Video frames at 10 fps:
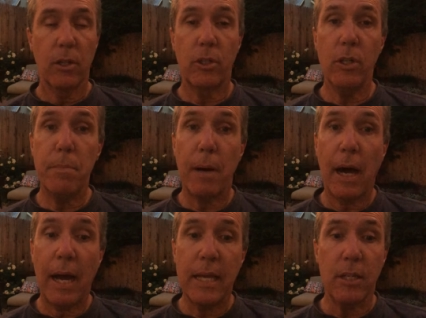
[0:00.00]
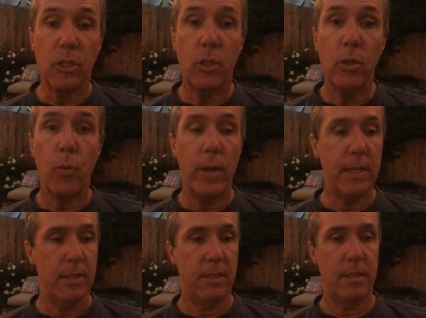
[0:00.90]
Goodbye and good
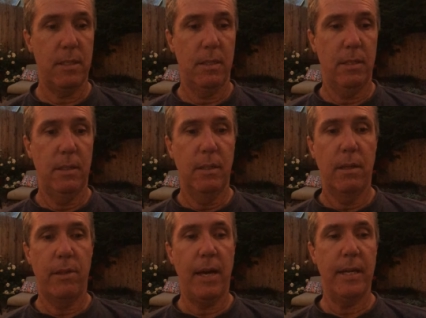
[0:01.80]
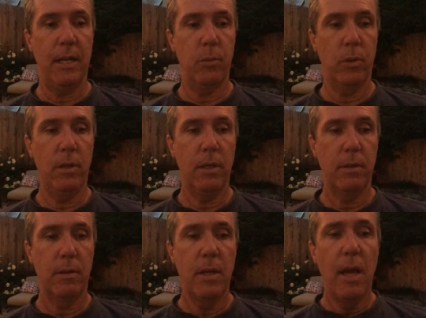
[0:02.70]
riddance, thought Edward.
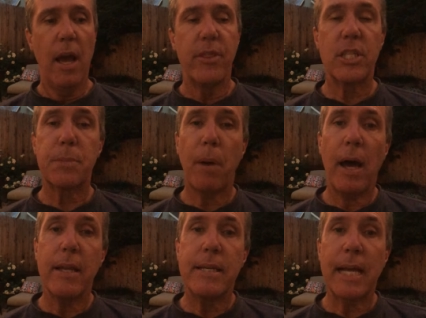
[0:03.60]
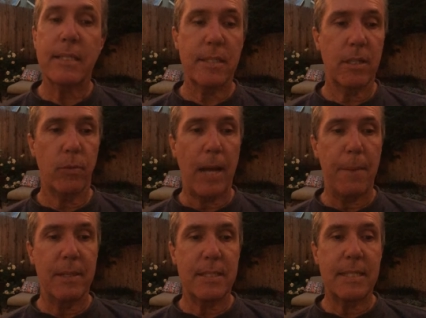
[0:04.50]
The spot next to the
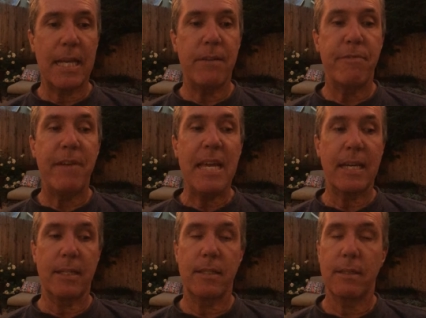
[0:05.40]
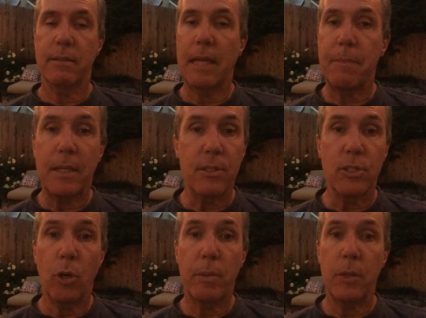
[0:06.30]
rabbit stayed vacant, that means
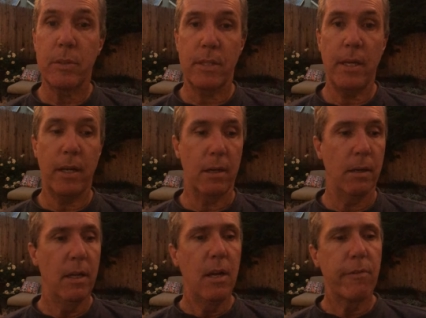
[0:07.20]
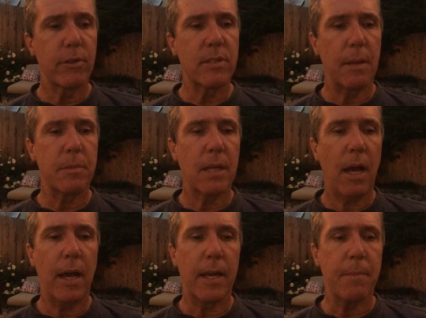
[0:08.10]
nobody was there, for some
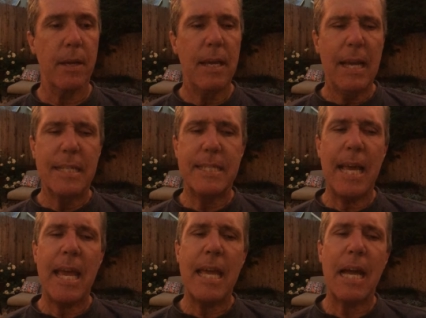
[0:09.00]
time. Day